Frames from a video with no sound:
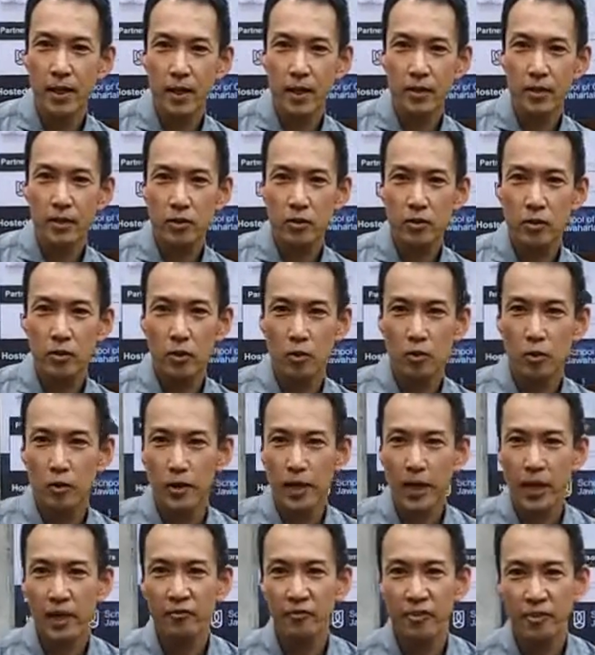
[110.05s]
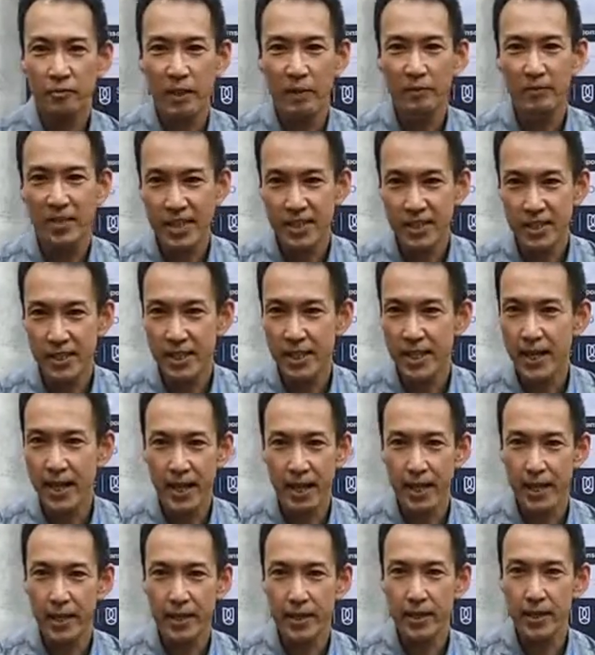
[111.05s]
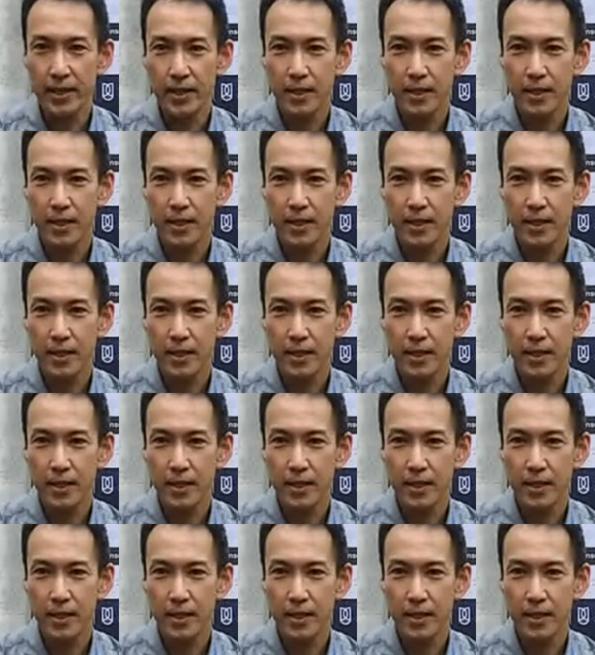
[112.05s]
So after my PhD, I